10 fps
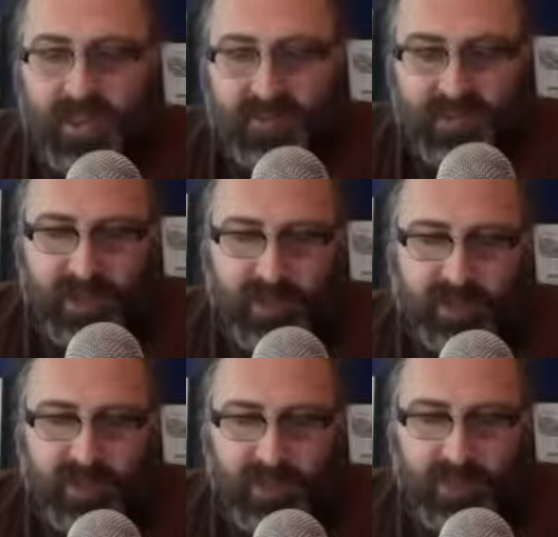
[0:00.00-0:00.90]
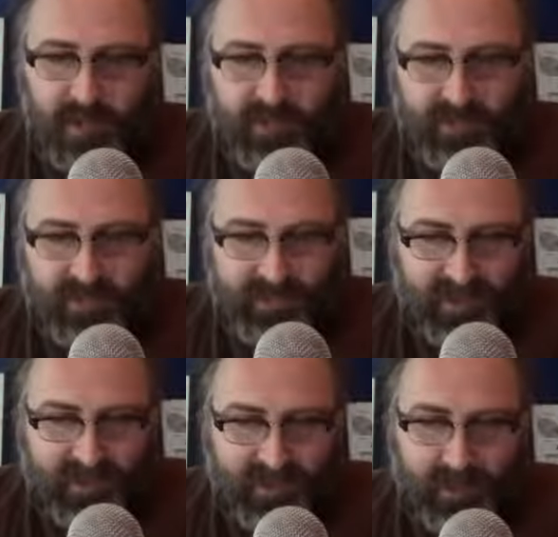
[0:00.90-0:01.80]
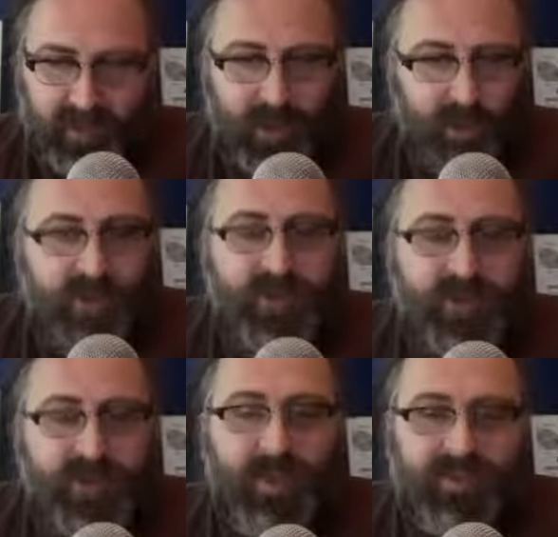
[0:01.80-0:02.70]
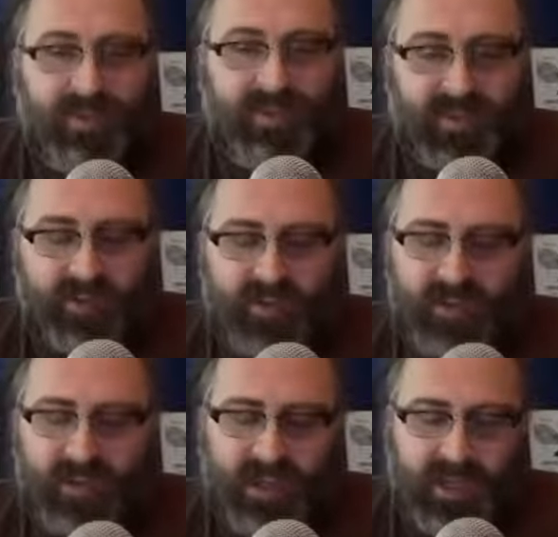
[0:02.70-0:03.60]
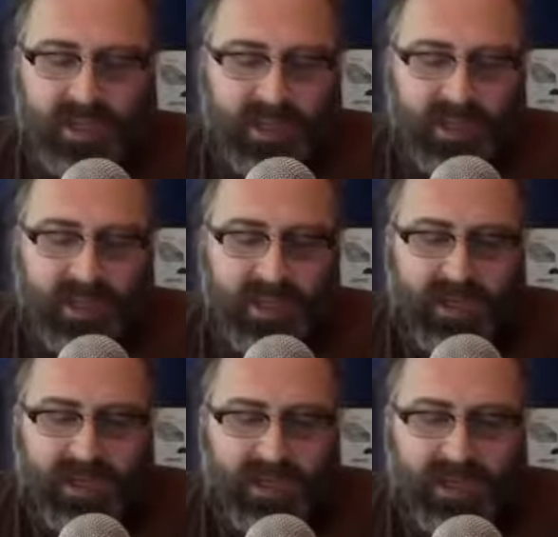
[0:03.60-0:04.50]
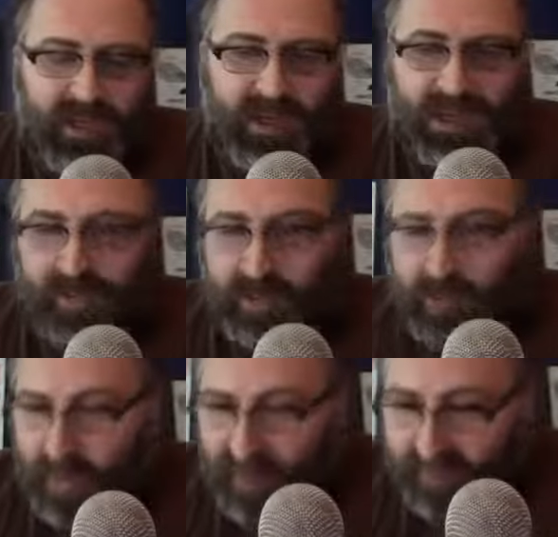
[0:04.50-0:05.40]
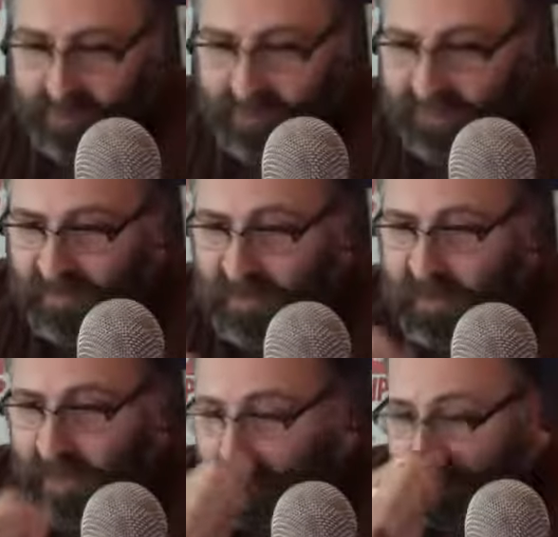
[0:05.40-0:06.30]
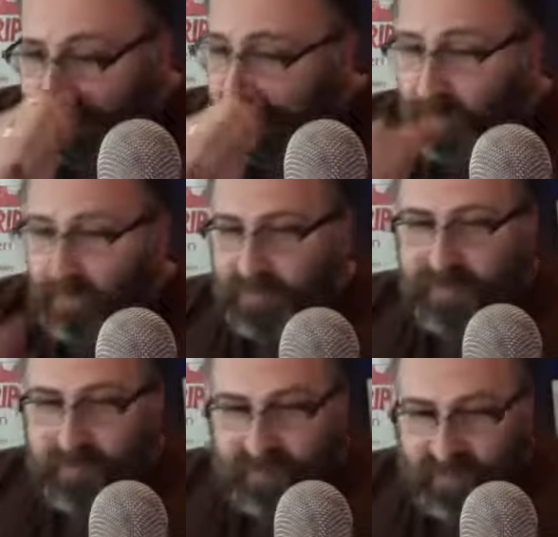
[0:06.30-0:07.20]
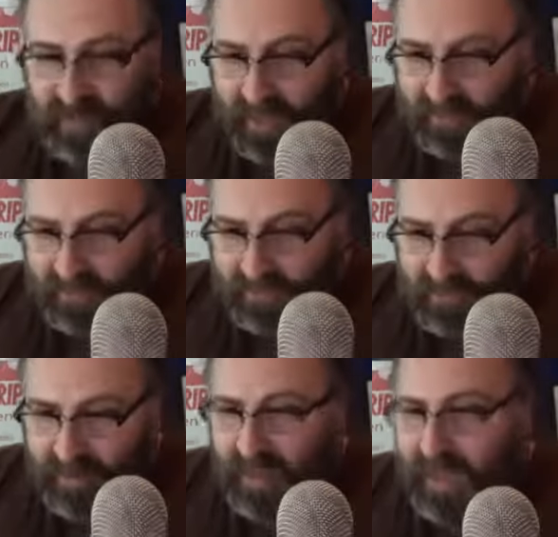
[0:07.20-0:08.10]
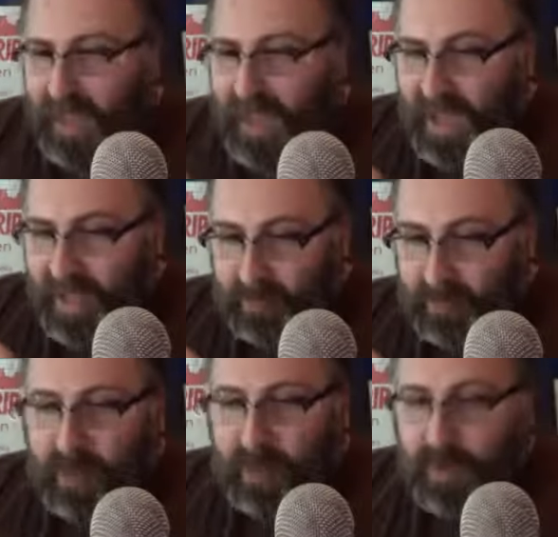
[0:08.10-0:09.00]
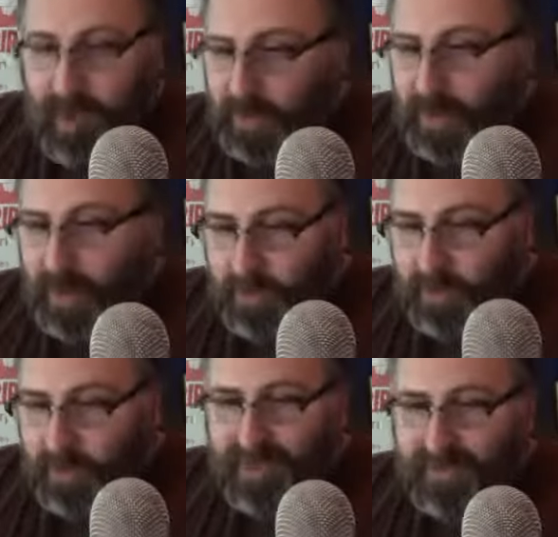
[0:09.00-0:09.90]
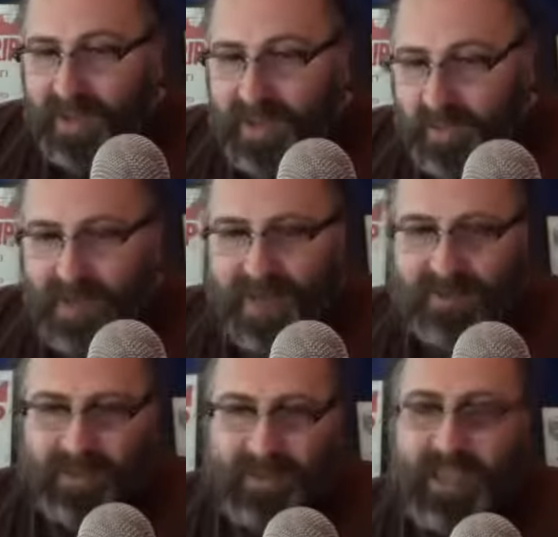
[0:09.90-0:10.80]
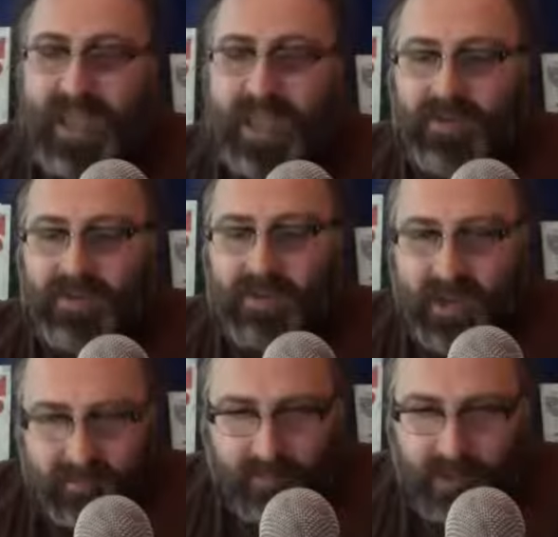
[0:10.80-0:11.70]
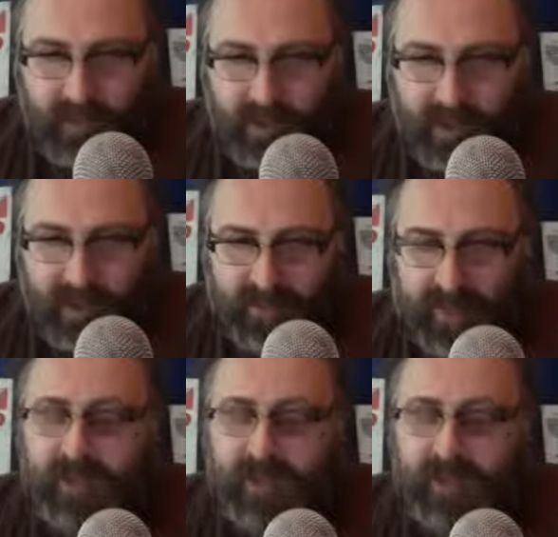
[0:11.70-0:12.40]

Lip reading: outside of your own mind exists and no other conscious minds exist. Now, you asked me to say, if solipsism is the case, how do I look at things independently outside of my mind?